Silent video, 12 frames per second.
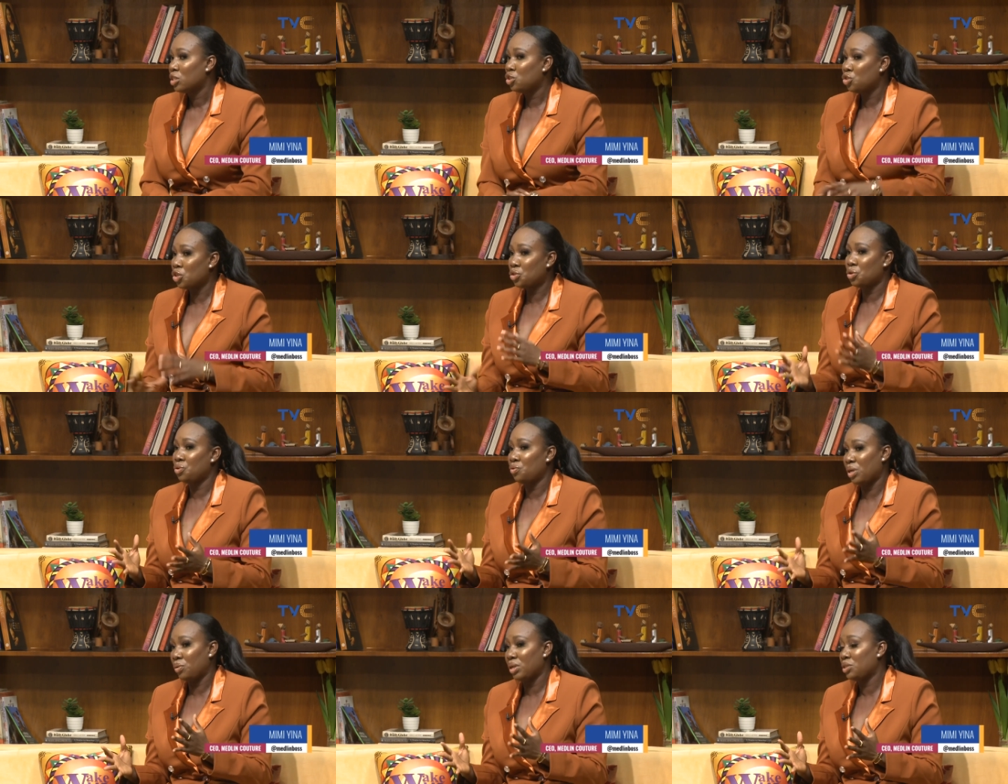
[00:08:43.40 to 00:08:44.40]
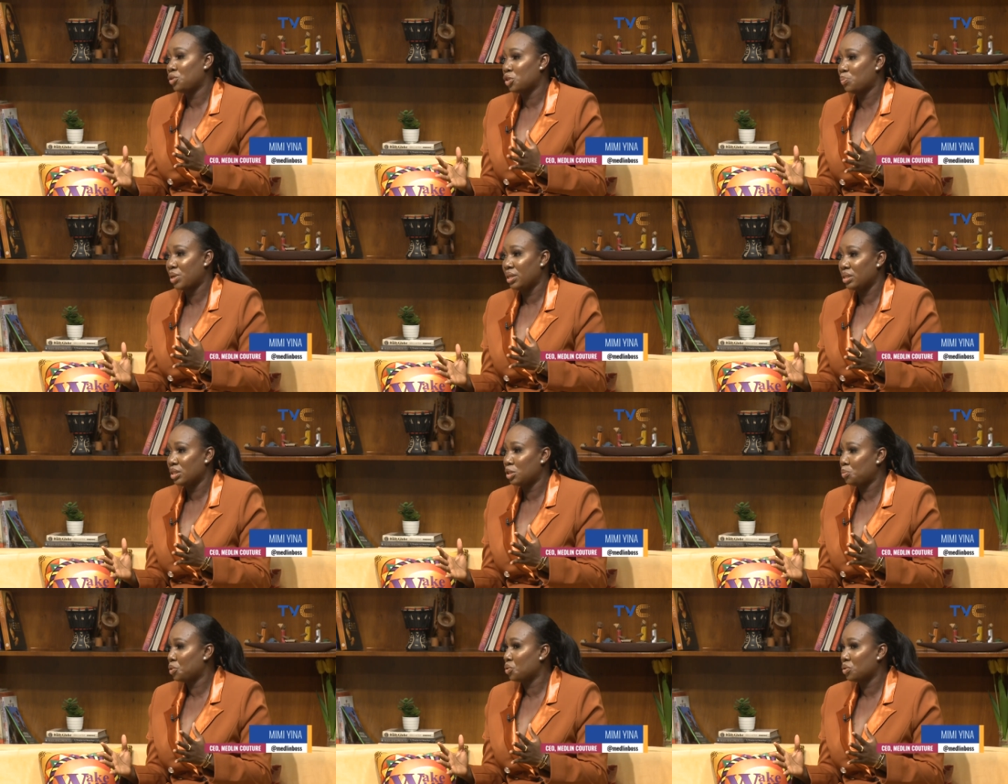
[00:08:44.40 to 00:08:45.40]
just so you regulate your spendings,
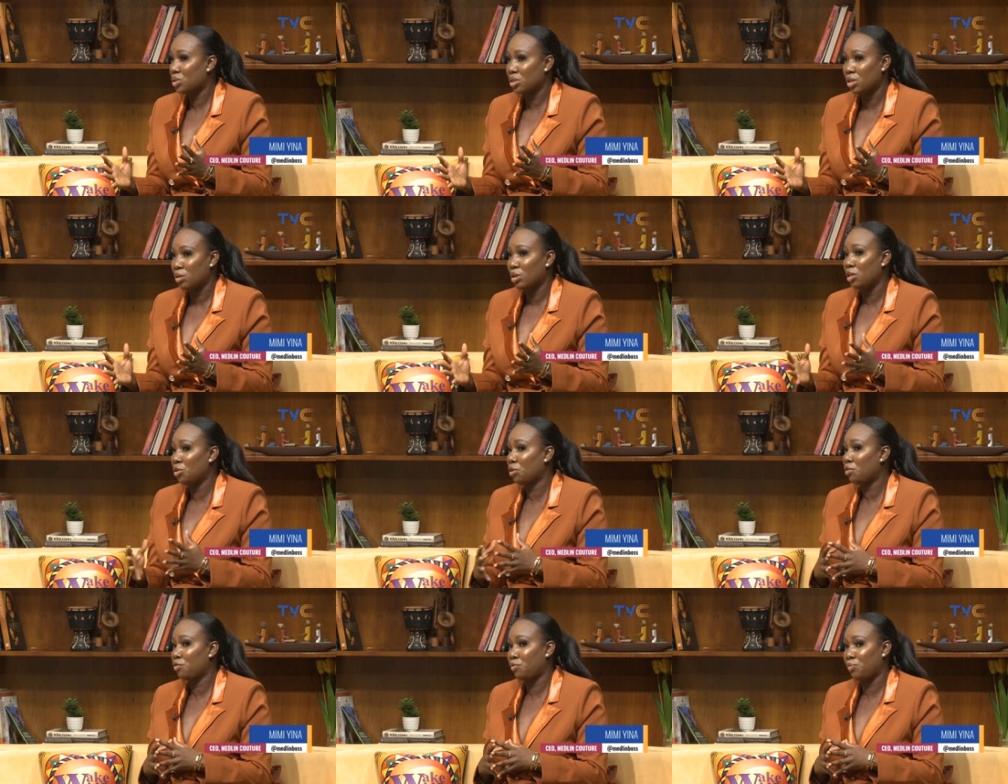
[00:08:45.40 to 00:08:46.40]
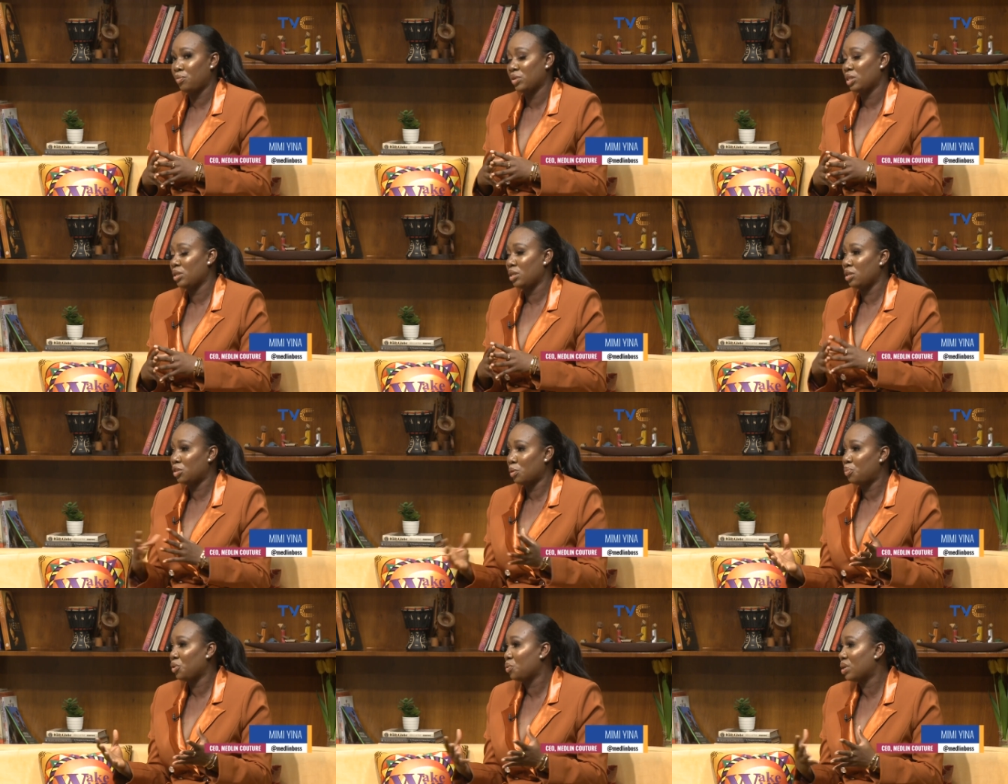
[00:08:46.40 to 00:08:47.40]
because a lot of
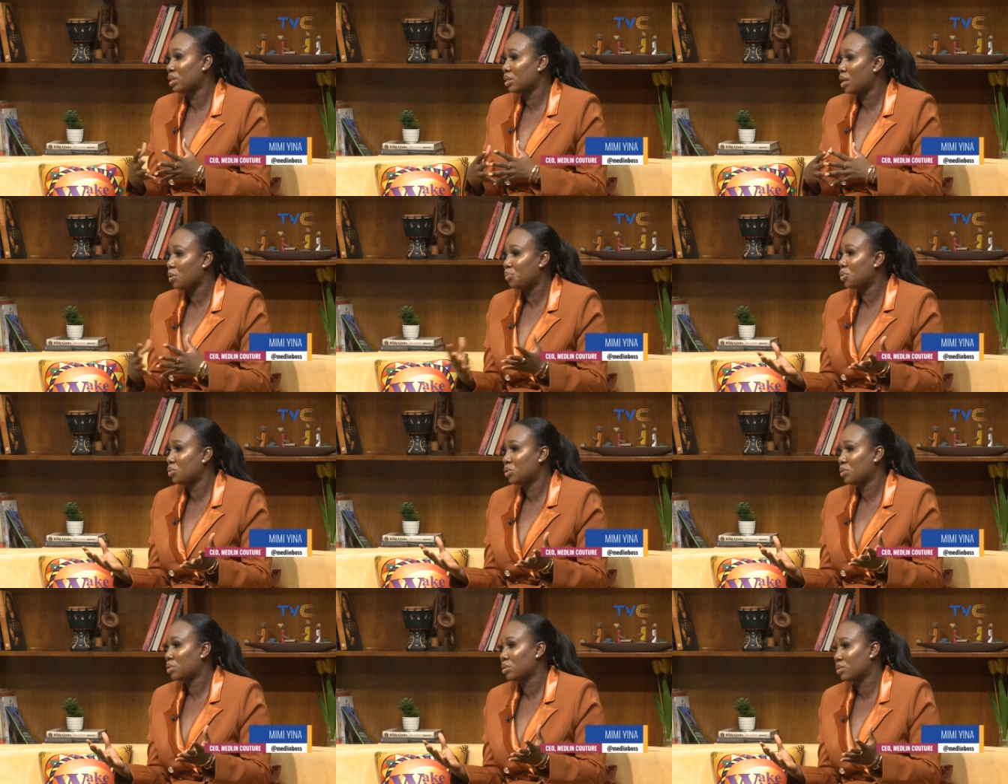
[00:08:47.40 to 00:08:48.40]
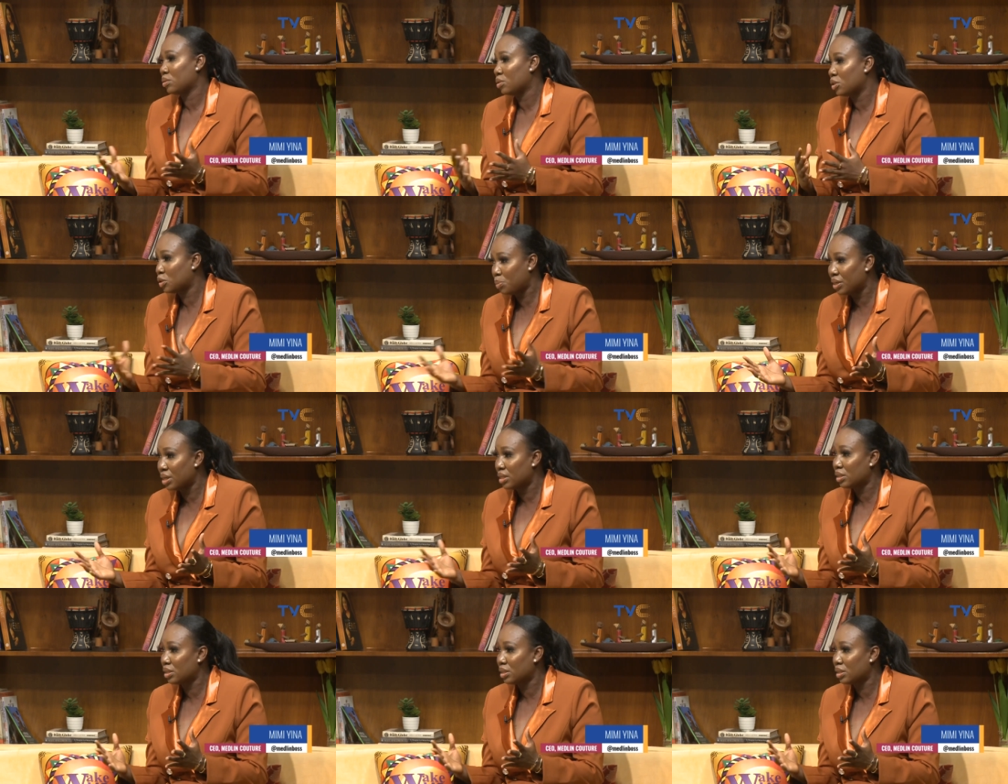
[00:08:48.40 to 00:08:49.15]
entrepreneurs are impulse spenders